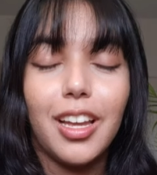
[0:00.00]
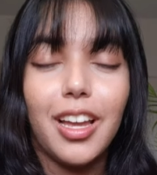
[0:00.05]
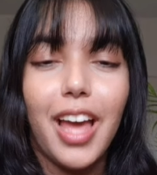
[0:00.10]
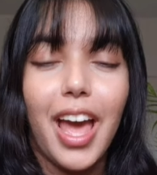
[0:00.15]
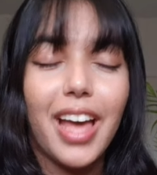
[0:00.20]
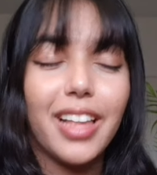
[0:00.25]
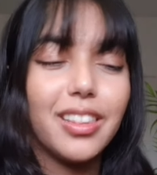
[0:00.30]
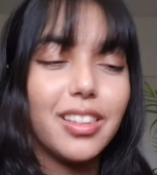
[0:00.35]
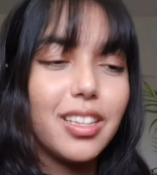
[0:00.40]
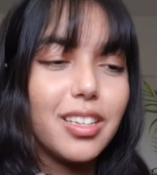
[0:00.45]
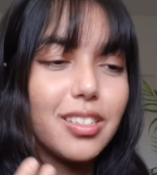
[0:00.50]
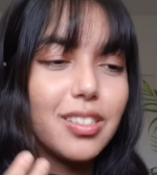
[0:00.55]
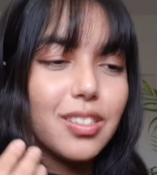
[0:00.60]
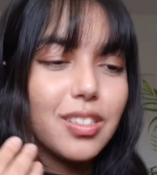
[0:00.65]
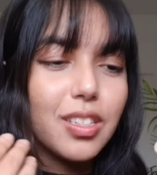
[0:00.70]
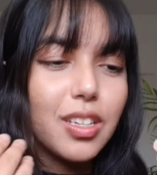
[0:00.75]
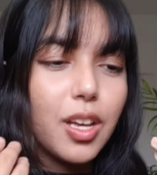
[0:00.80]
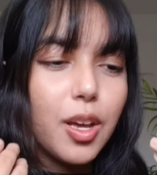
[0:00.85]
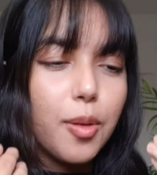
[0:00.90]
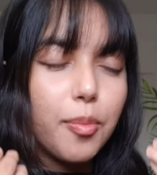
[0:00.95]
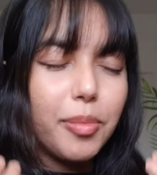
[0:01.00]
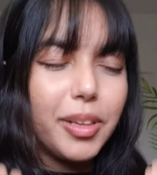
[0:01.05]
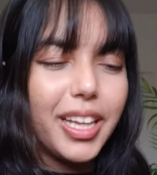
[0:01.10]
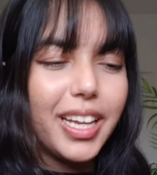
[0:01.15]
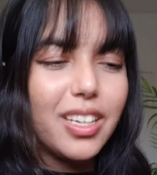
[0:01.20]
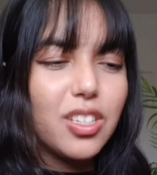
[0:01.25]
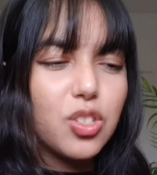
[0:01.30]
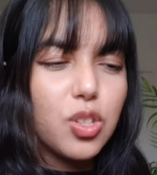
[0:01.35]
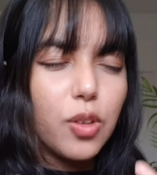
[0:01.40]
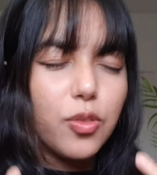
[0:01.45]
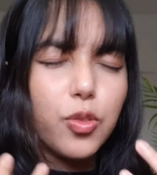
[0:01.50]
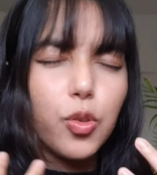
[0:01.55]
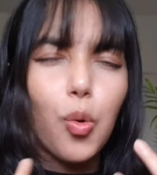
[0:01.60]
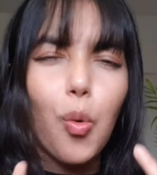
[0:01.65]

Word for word: and this place of